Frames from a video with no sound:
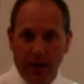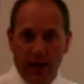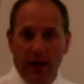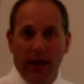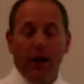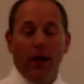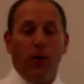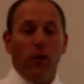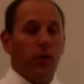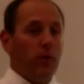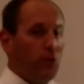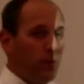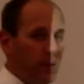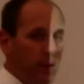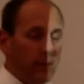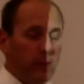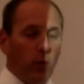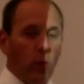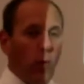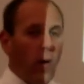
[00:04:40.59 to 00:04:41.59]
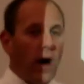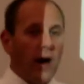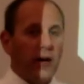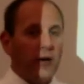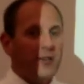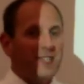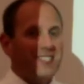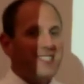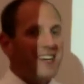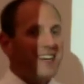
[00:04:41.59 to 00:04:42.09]
Now, remember, water
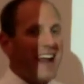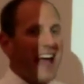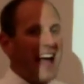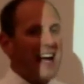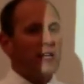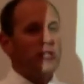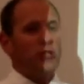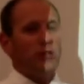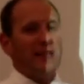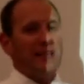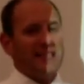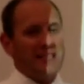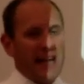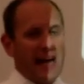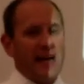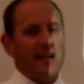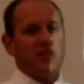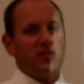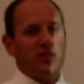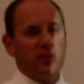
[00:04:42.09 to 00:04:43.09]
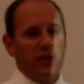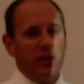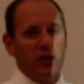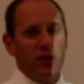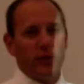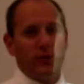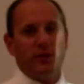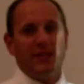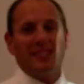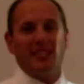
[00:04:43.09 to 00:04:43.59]
is not actually attached to the
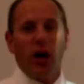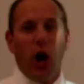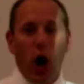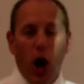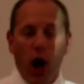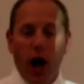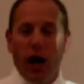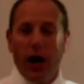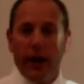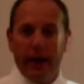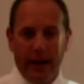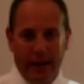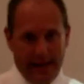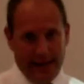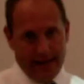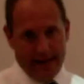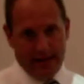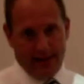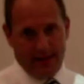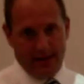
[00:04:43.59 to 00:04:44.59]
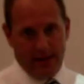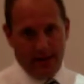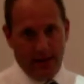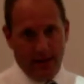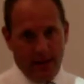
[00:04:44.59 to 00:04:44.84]
earth, it's on it.